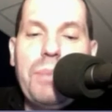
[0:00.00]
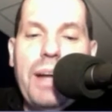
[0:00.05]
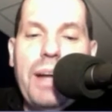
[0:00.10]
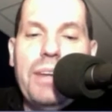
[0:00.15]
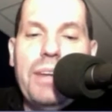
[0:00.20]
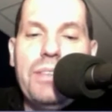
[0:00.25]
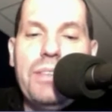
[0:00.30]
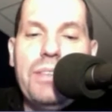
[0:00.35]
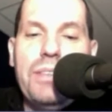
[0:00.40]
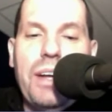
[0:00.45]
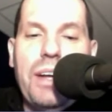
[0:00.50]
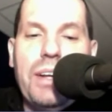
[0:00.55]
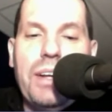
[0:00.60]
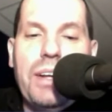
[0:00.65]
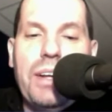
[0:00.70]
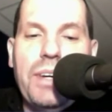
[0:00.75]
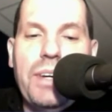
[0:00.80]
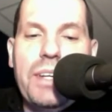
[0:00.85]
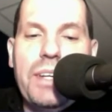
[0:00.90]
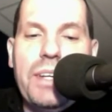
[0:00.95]
of sonic
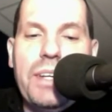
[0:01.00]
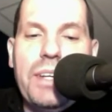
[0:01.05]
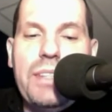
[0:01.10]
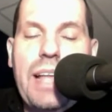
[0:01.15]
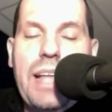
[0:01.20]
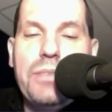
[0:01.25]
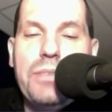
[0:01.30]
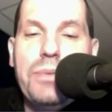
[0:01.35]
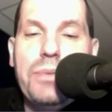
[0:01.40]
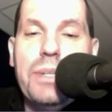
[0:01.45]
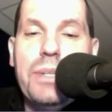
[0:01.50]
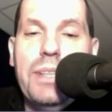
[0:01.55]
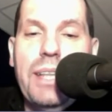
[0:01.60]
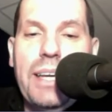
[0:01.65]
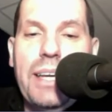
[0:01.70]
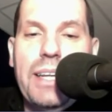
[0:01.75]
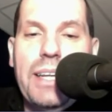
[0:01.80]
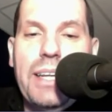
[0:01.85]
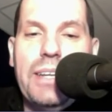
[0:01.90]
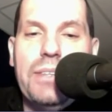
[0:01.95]
device that's
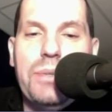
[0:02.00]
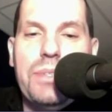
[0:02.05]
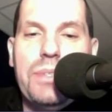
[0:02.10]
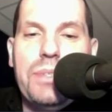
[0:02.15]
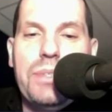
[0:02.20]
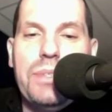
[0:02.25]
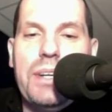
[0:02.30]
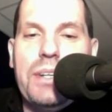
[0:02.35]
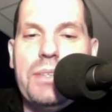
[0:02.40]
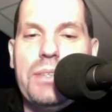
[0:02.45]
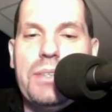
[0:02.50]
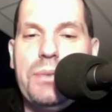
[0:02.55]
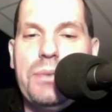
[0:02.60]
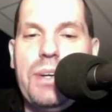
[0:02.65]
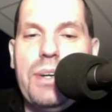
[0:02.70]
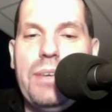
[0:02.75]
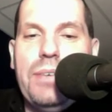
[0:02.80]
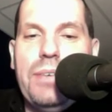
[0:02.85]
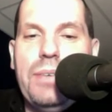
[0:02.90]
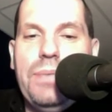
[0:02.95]
related to a sonic screwdriver.